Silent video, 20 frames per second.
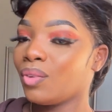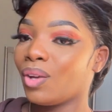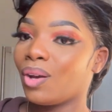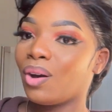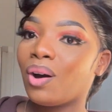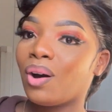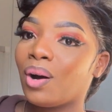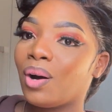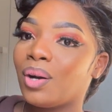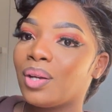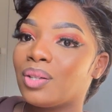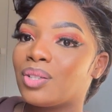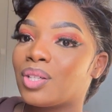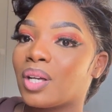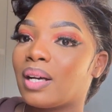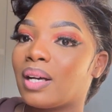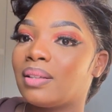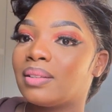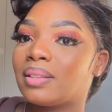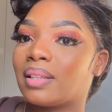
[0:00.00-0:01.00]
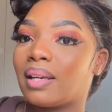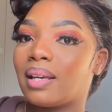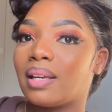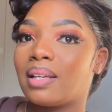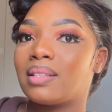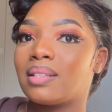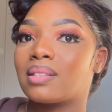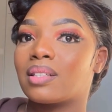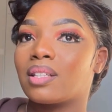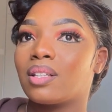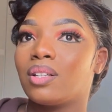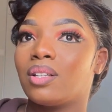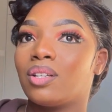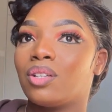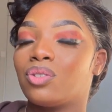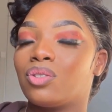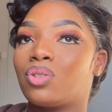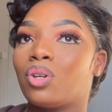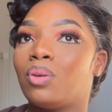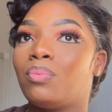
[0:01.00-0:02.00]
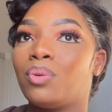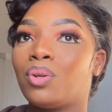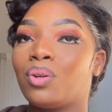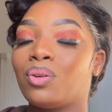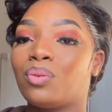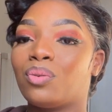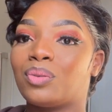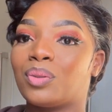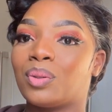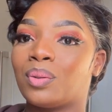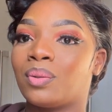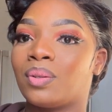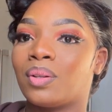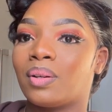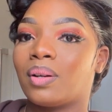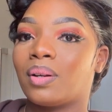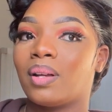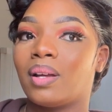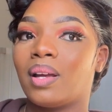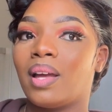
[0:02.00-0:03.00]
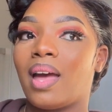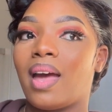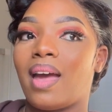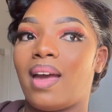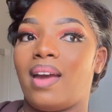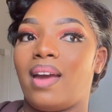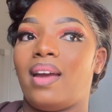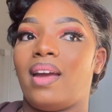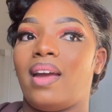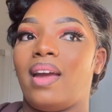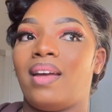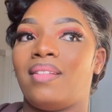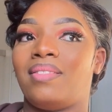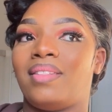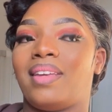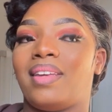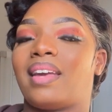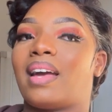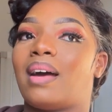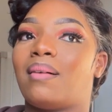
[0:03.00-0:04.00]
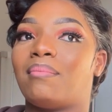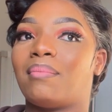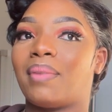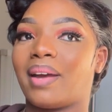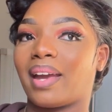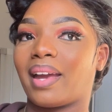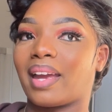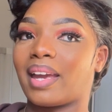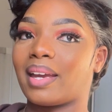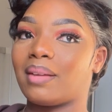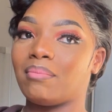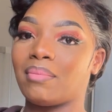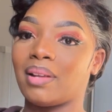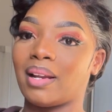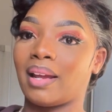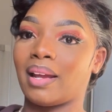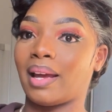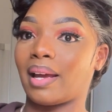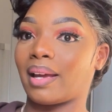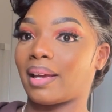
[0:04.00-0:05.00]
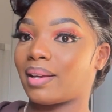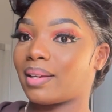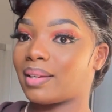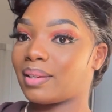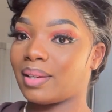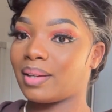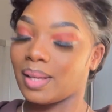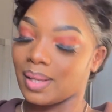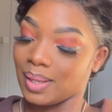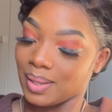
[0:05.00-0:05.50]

oh, your child is so beautiful, and they come back and they're like,